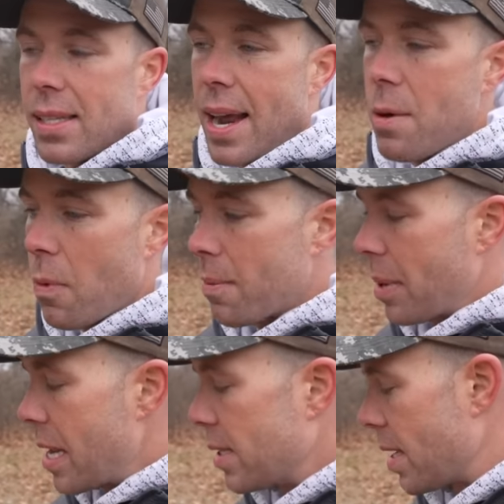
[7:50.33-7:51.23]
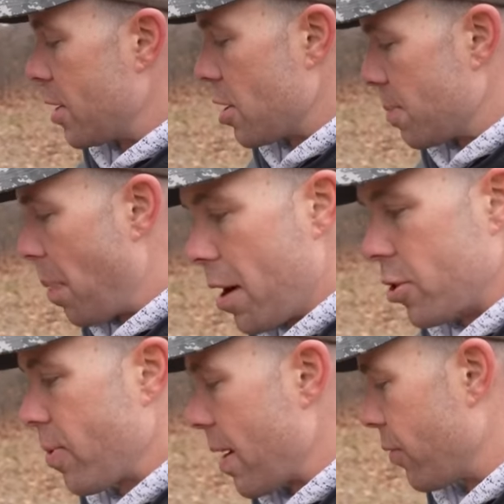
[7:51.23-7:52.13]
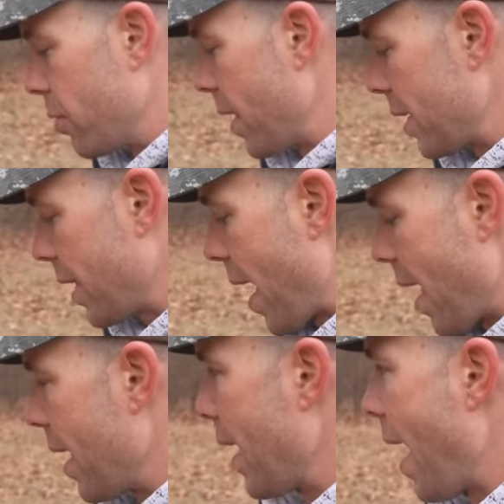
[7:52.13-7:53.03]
stay in one piece and just punch right through like that.